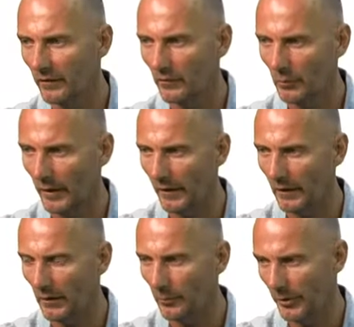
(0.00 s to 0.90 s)
is why that
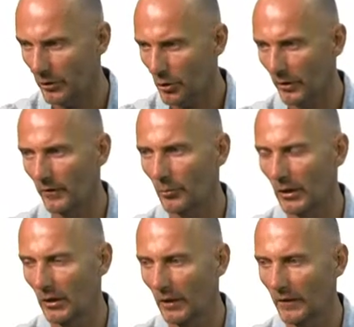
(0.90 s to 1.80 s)
little picture in the
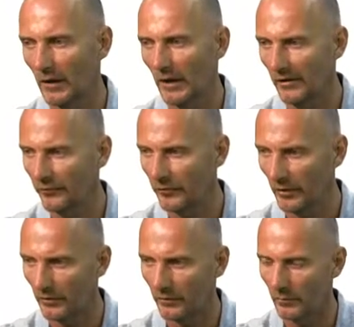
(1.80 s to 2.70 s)
middle on the left
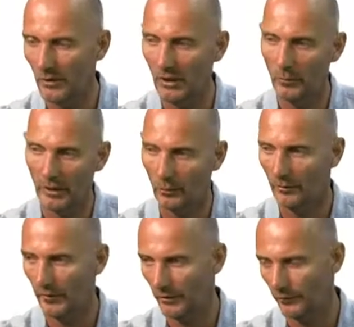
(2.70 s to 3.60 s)
is me when I
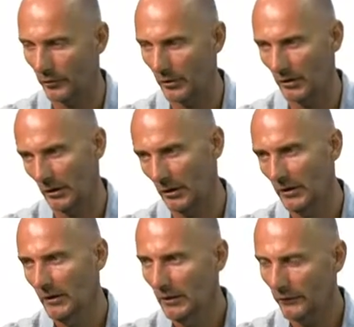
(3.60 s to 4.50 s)
was there for a little
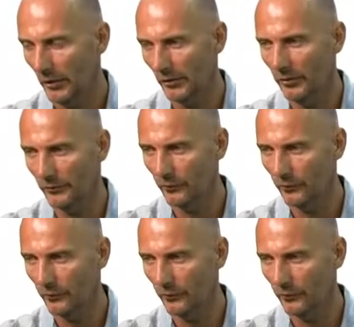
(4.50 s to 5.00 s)
yeah. volunteered